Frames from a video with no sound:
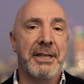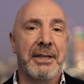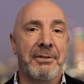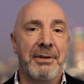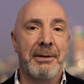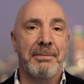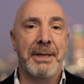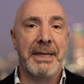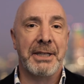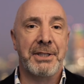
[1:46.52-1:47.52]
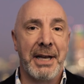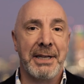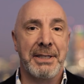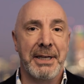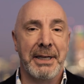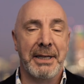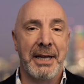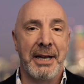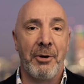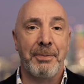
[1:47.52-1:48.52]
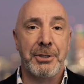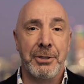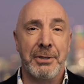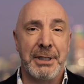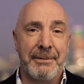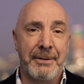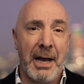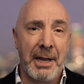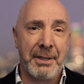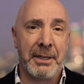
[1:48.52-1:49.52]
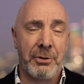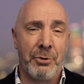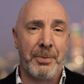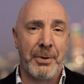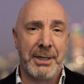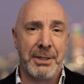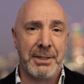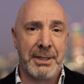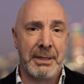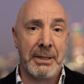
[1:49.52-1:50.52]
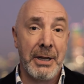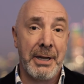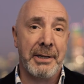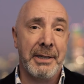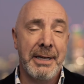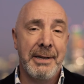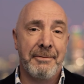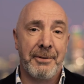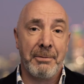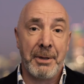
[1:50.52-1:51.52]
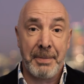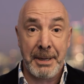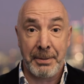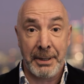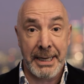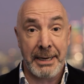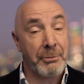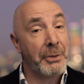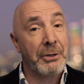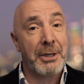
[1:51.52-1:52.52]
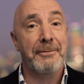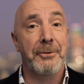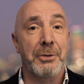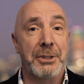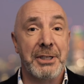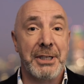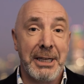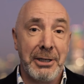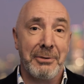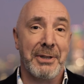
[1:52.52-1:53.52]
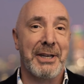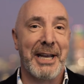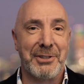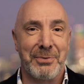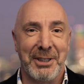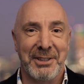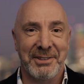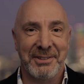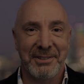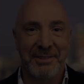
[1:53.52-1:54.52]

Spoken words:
is an incredibly exciting opportunity for other corporations to learn from the people here, and we're looking forward to seeing you at the next one.